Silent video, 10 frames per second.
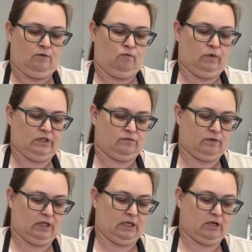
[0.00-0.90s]
was
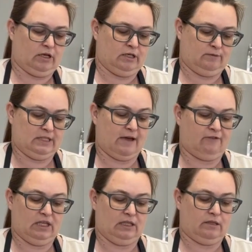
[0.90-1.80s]
really good.
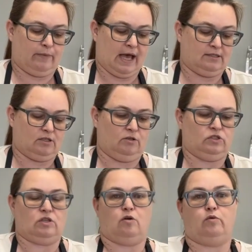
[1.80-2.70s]
Definitely the bath
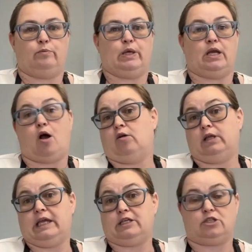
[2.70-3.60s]
salts, though, would be an all
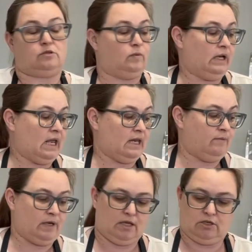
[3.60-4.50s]
ages one.
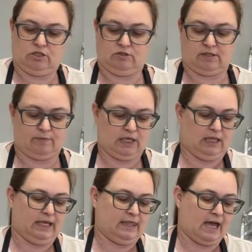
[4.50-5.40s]
Anybody could do something
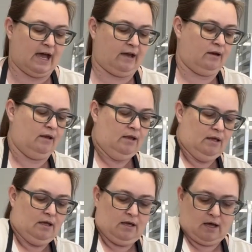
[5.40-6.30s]
like that.
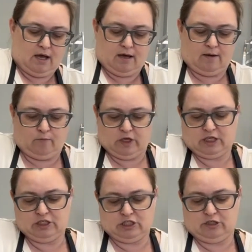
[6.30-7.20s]
We
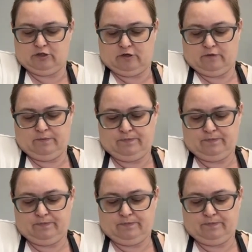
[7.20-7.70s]
could do,